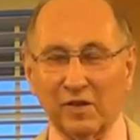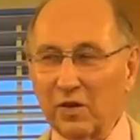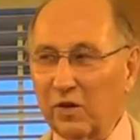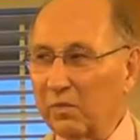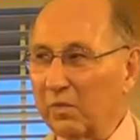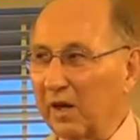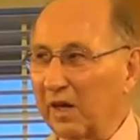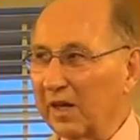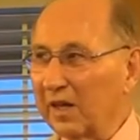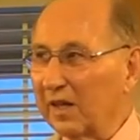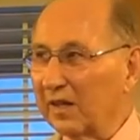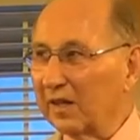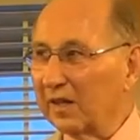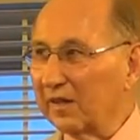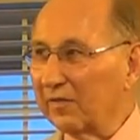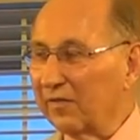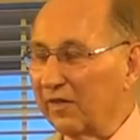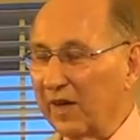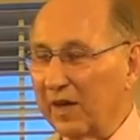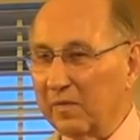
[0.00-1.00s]
nobody in
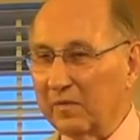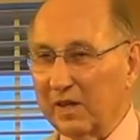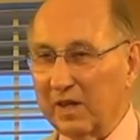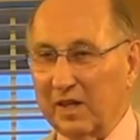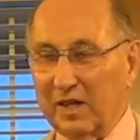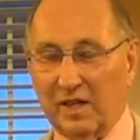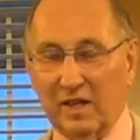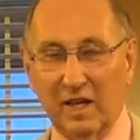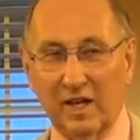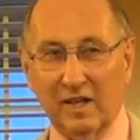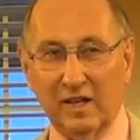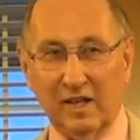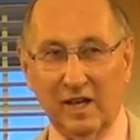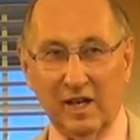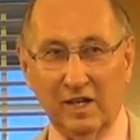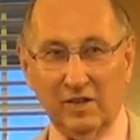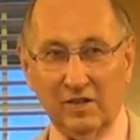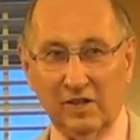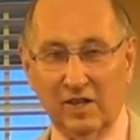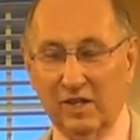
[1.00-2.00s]
the family, and he
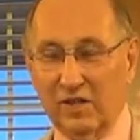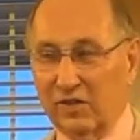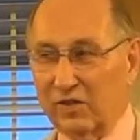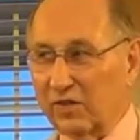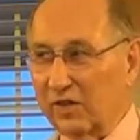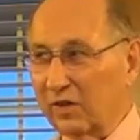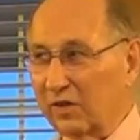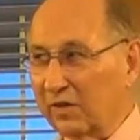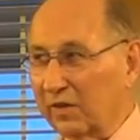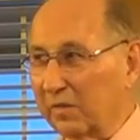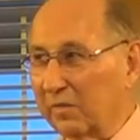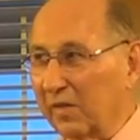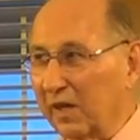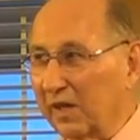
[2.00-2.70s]
had 10 children.